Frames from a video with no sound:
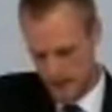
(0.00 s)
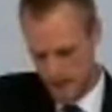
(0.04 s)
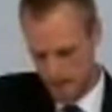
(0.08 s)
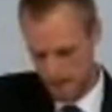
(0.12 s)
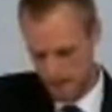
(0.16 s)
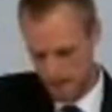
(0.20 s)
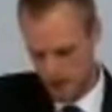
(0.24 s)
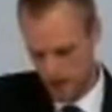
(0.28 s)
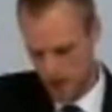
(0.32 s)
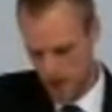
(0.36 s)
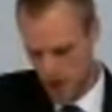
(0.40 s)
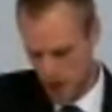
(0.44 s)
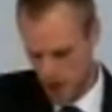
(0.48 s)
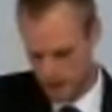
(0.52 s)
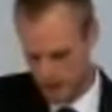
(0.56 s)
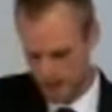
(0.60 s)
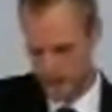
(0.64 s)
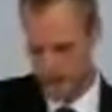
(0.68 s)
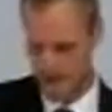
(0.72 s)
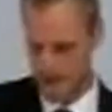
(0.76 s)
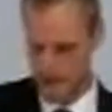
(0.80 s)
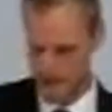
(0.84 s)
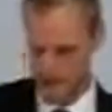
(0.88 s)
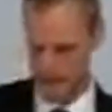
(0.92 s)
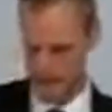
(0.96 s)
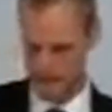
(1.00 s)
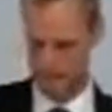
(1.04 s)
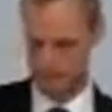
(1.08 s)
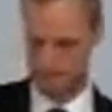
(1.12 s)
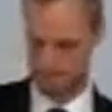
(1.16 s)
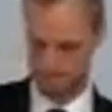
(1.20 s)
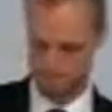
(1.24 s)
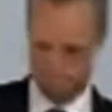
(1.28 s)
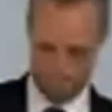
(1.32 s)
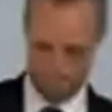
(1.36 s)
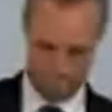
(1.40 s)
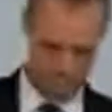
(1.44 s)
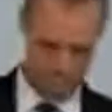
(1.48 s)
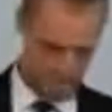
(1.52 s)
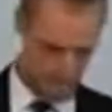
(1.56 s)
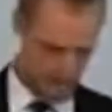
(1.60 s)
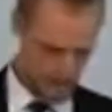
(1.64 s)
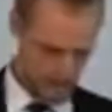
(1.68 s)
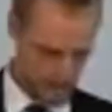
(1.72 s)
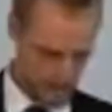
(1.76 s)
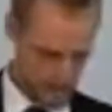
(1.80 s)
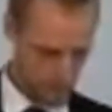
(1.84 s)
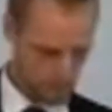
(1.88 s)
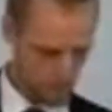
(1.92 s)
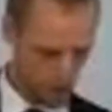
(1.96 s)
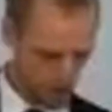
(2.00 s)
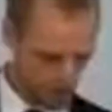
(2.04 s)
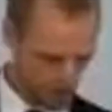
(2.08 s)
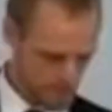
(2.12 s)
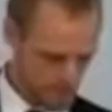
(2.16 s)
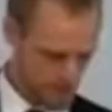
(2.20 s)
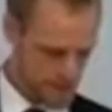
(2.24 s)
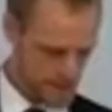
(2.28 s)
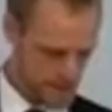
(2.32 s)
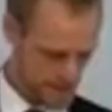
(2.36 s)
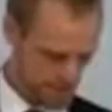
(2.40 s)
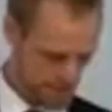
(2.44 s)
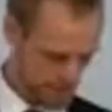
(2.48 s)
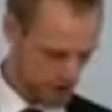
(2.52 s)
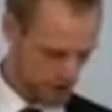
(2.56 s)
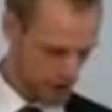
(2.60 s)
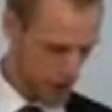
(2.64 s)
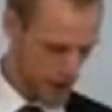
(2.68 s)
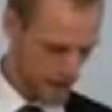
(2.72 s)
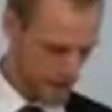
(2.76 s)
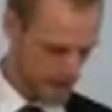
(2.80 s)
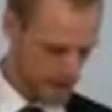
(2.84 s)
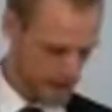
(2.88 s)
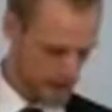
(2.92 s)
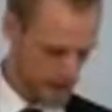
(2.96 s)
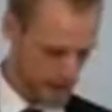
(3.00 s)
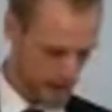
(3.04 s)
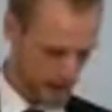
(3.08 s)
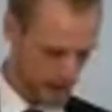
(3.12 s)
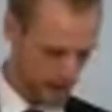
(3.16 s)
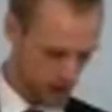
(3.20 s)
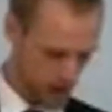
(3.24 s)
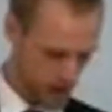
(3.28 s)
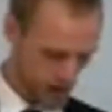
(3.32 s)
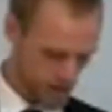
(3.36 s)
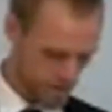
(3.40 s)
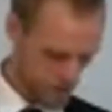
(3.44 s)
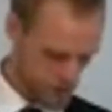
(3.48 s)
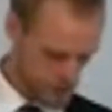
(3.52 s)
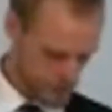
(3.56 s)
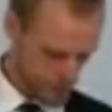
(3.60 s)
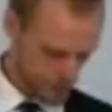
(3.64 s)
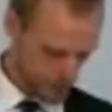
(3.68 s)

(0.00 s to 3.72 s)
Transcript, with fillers: of the godly line. The purpose of the godly line. Look at verse